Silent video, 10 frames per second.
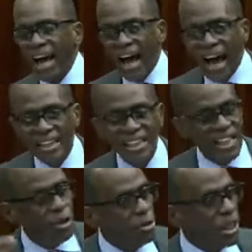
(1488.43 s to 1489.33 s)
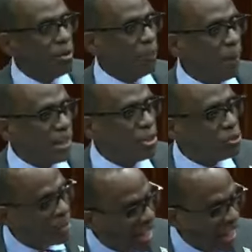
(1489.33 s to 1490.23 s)
and the St. Lucia Labour Party,
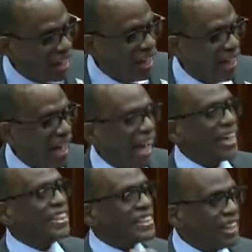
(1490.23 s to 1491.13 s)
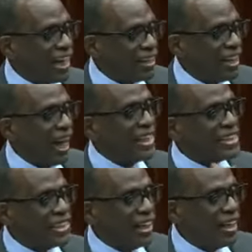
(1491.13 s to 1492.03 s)
today I can stand and
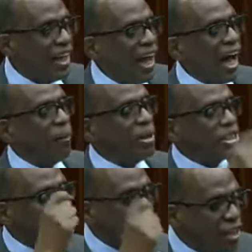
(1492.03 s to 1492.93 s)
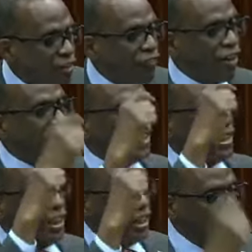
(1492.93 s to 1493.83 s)
say I'm a
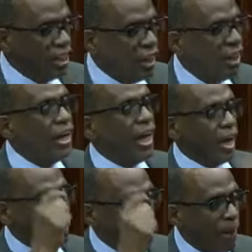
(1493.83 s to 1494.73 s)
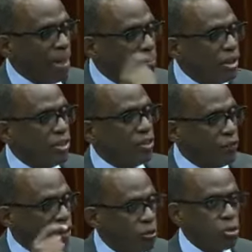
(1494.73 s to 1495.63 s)
servant leader and Prime Minister
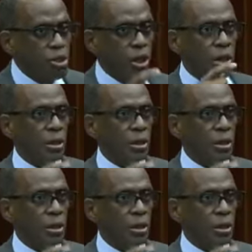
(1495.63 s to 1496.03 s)
of St. Lucia.